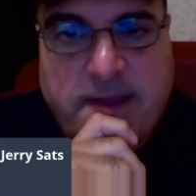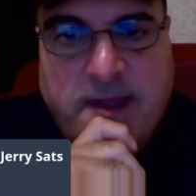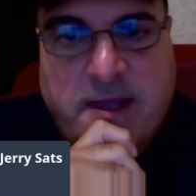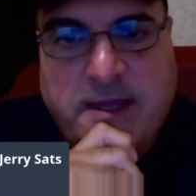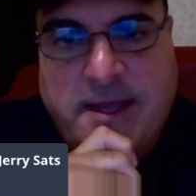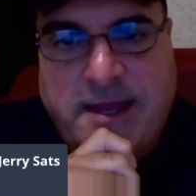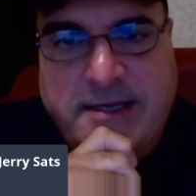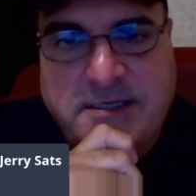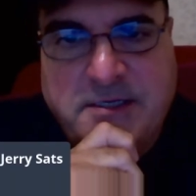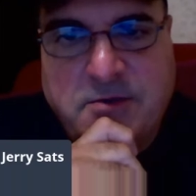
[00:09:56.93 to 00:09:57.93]
Yeah, I
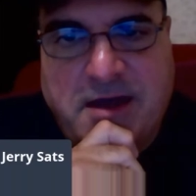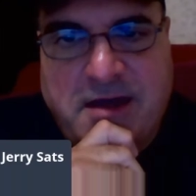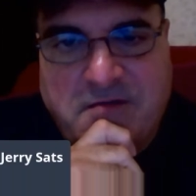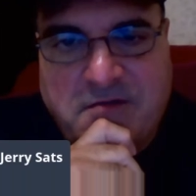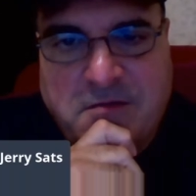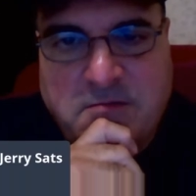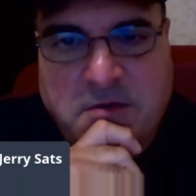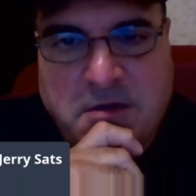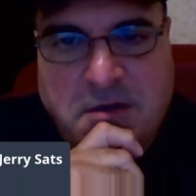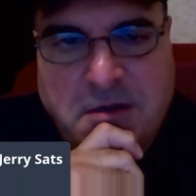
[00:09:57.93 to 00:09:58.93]
do. I have a
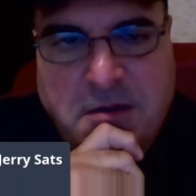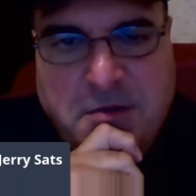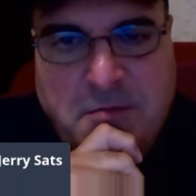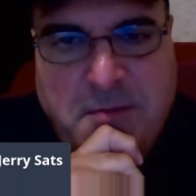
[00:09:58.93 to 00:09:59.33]
little